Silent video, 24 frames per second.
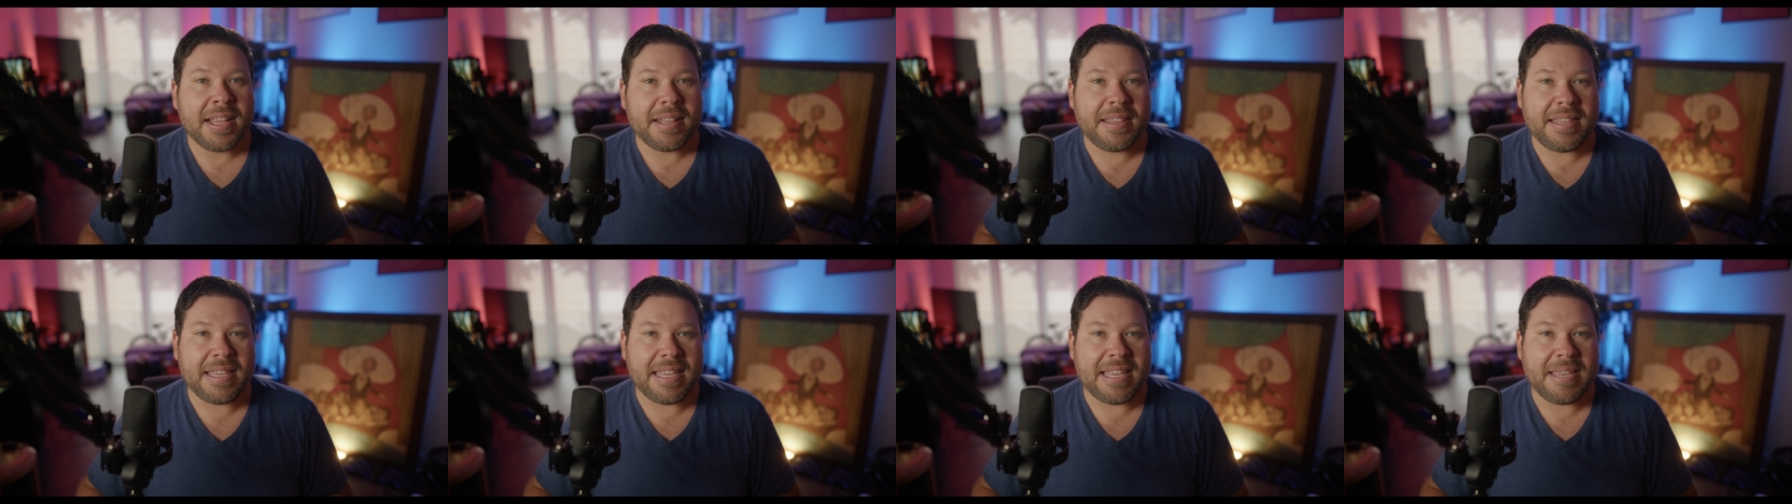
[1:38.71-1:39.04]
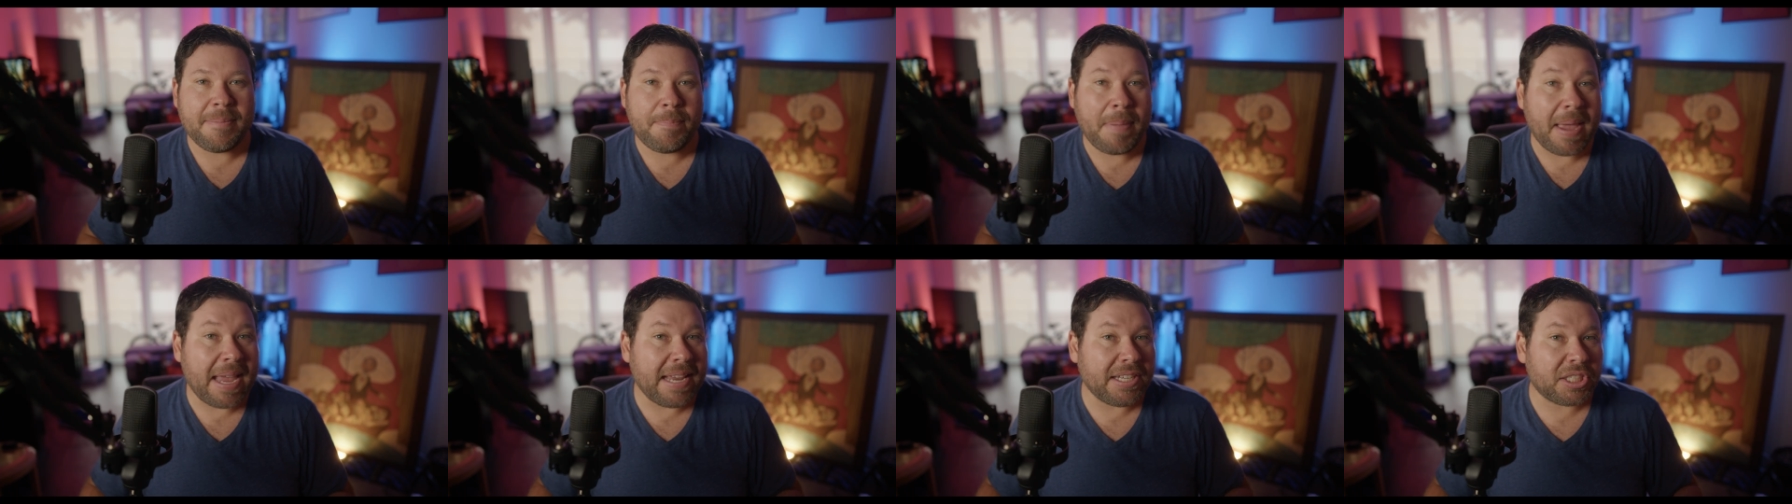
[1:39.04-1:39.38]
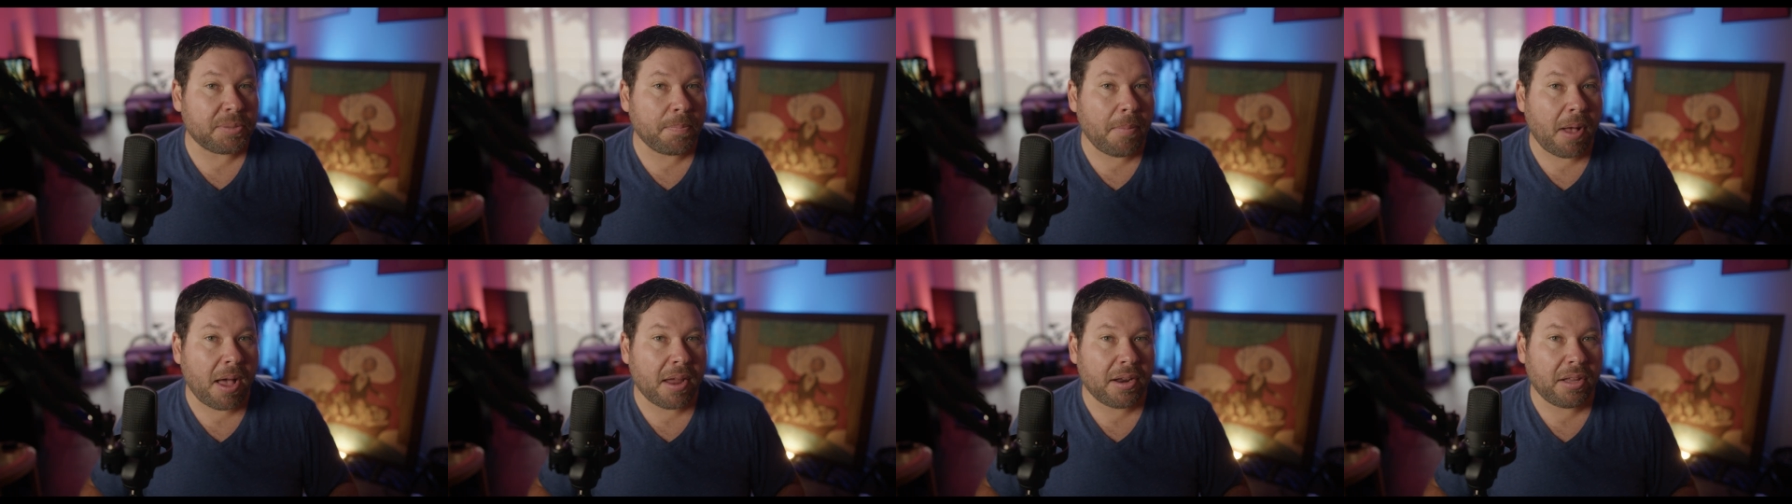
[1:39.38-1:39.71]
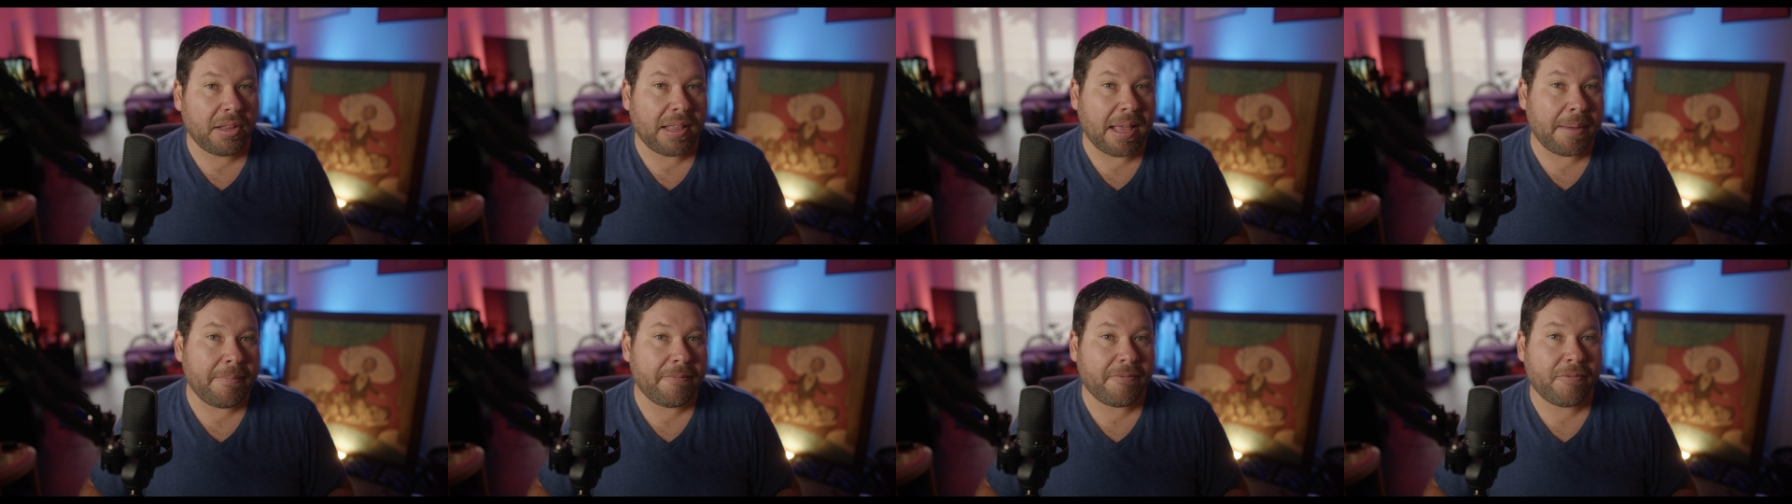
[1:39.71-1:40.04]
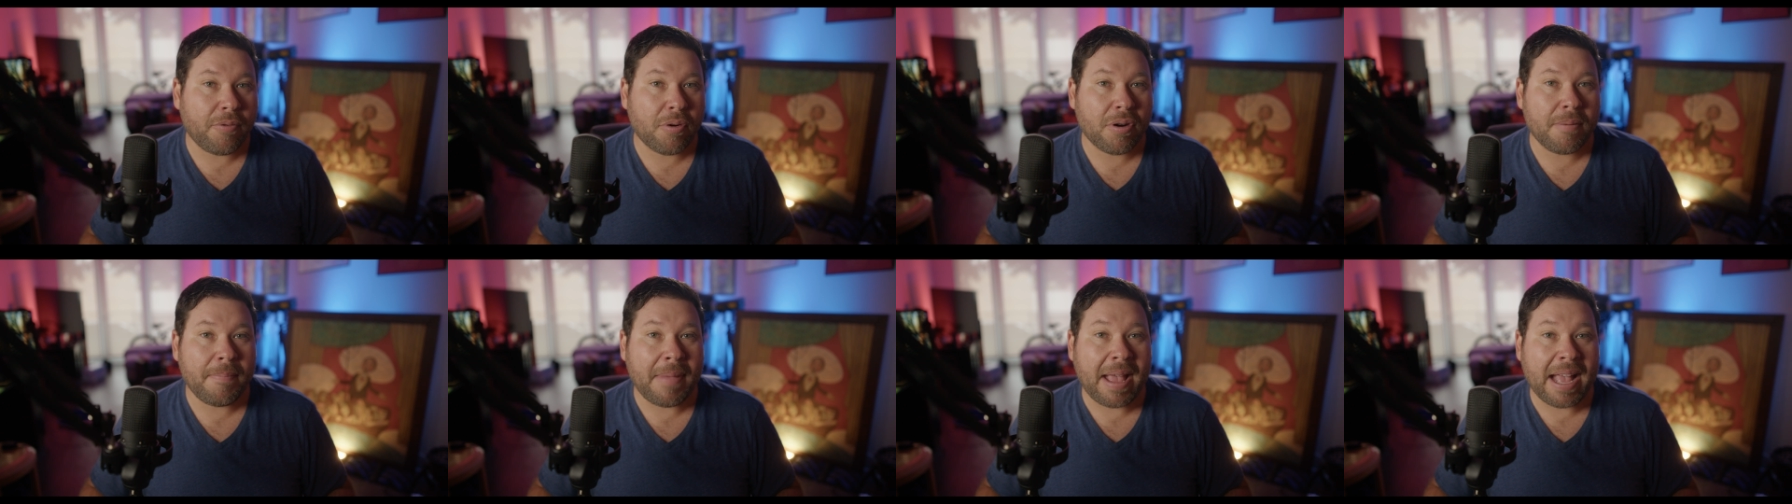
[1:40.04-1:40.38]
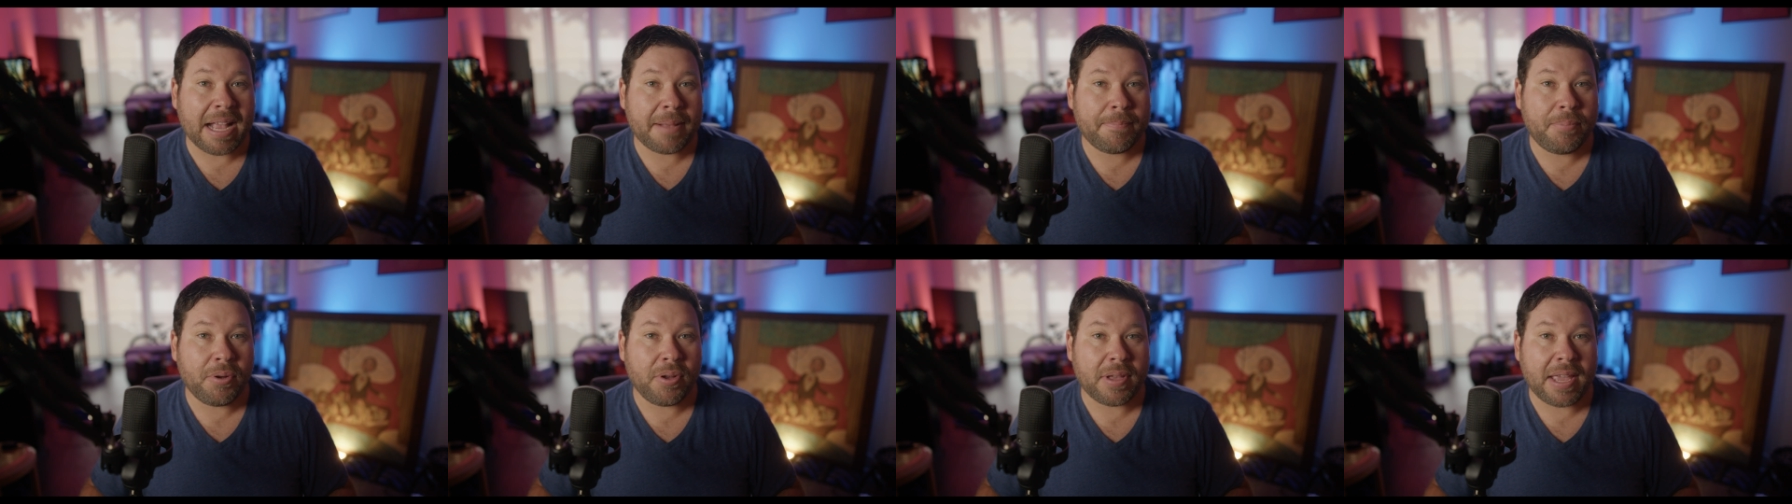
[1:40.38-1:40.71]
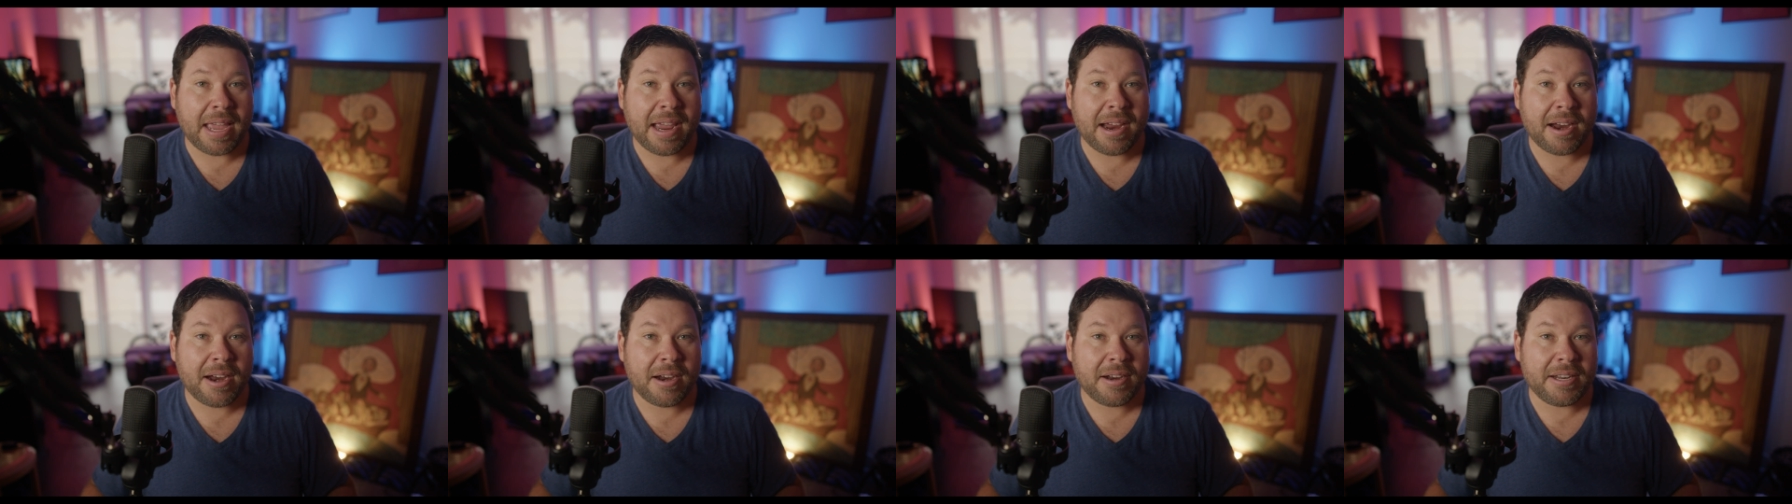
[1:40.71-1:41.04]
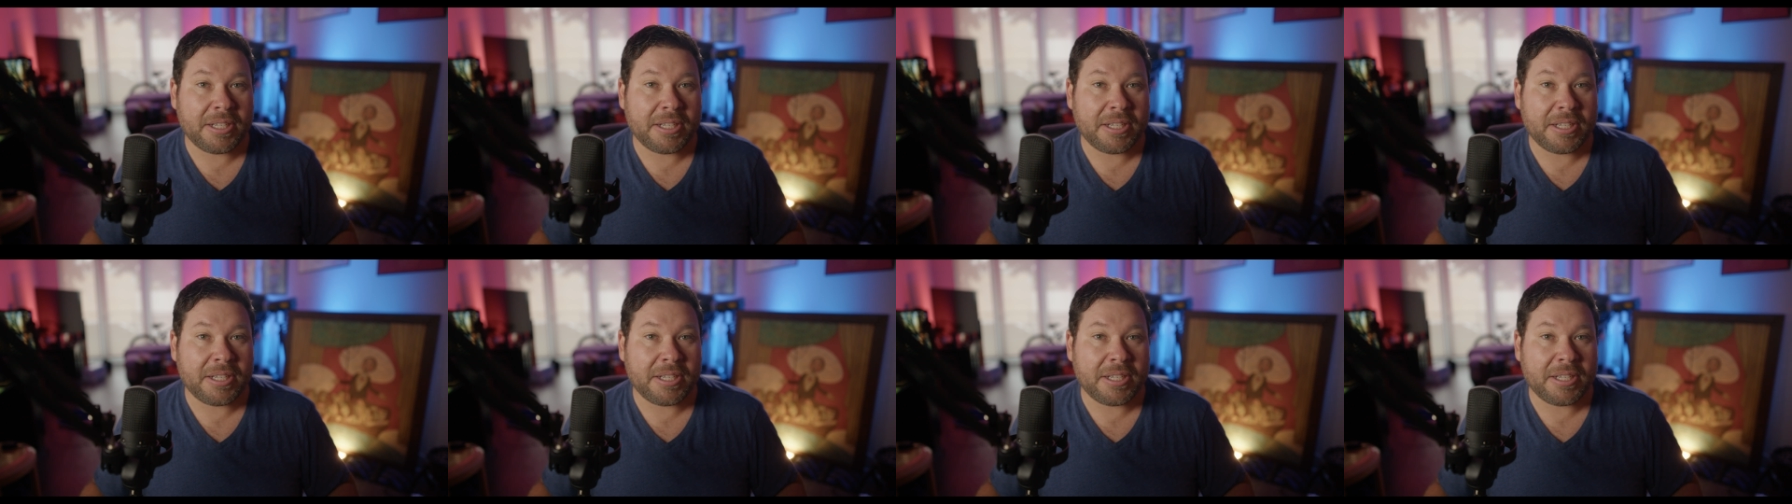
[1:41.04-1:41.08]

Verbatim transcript: The base model M4 MacBook Air